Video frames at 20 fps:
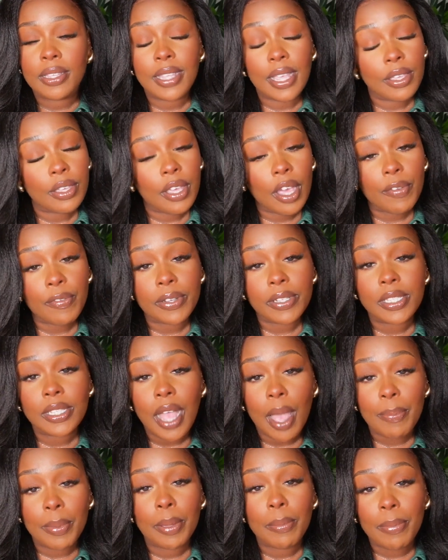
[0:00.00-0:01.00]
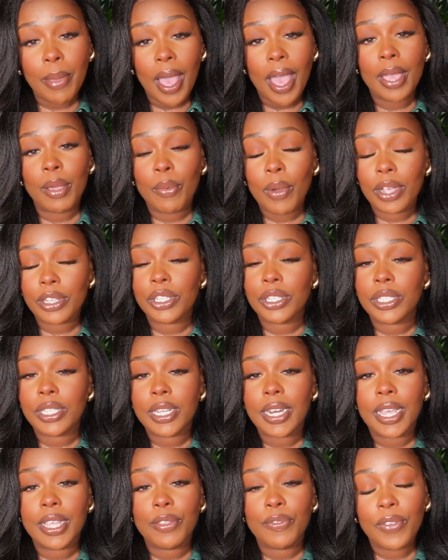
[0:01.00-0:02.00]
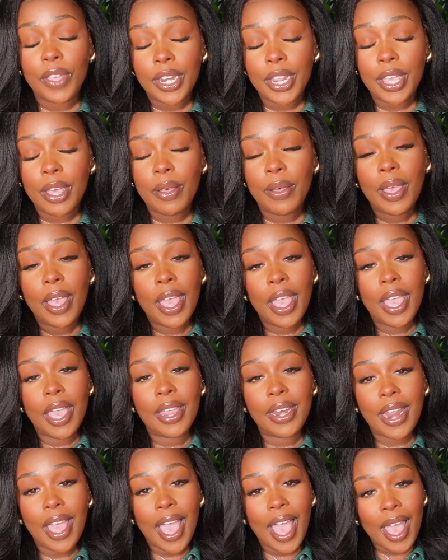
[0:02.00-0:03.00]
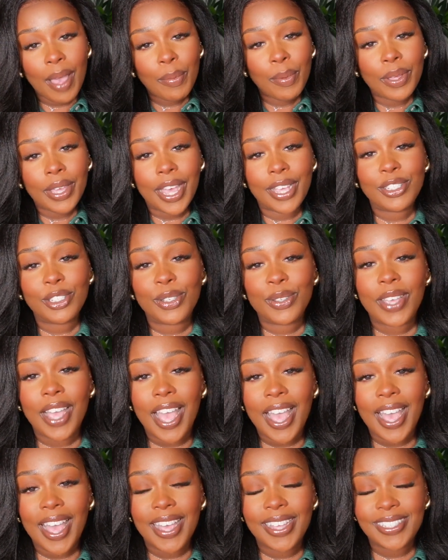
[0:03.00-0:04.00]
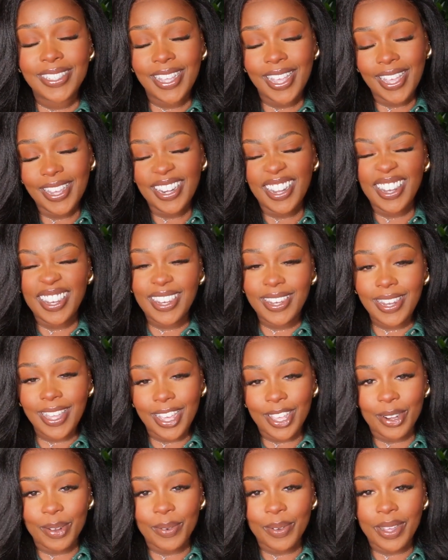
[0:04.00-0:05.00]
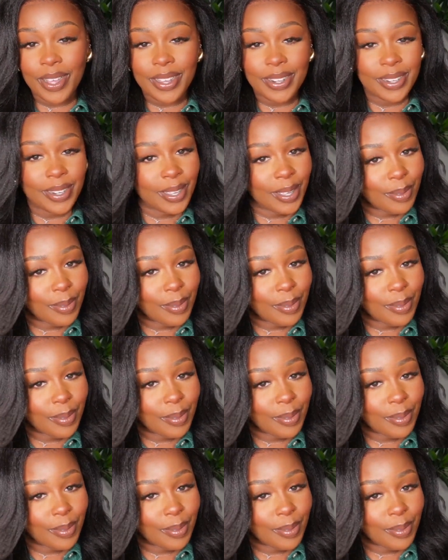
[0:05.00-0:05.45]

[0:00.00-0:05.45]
Thank you for stopping by and watching today's video, and I will catch you guys in a later one.